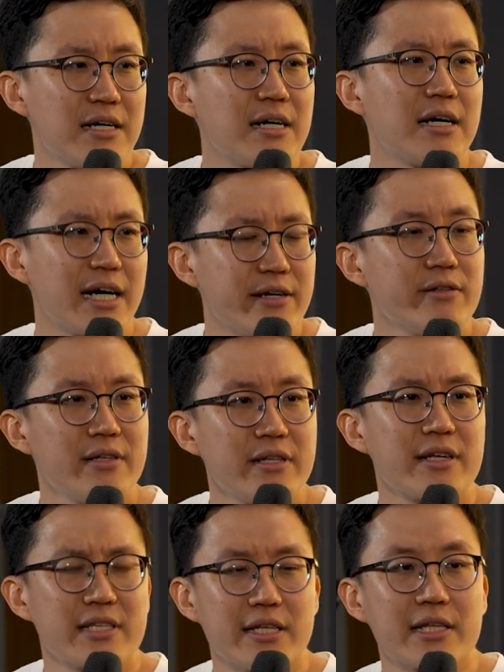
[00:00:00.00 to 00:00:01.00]
I don't
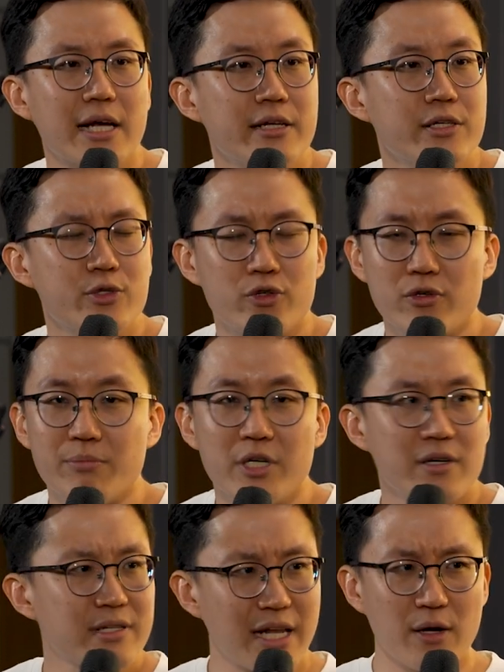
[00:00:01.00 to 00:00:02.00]
think that's entirely true,
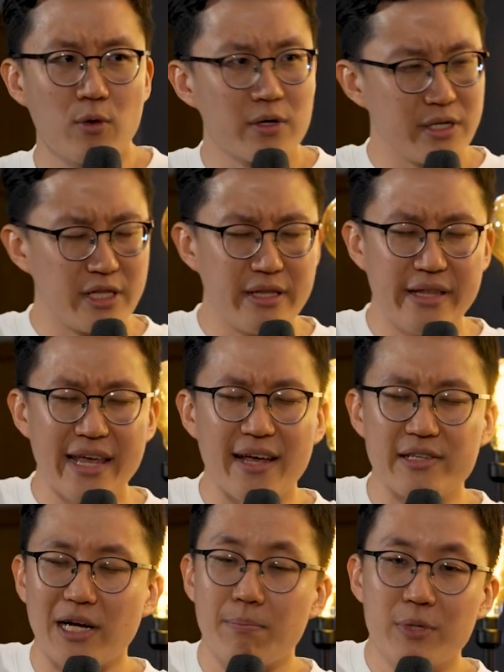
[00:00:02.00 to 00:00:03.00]
because like the
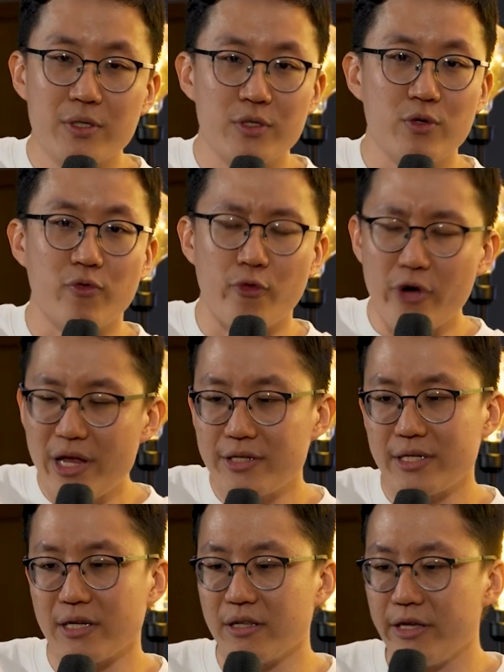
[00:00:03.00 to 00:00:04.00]
examples you've
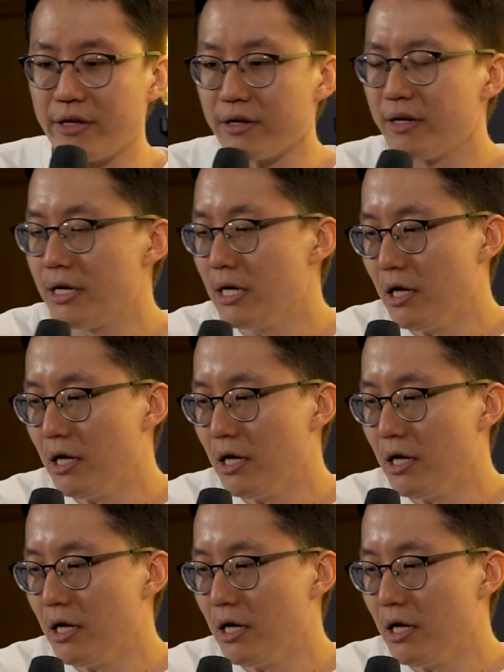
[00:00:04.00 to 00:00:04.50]
raised earlier,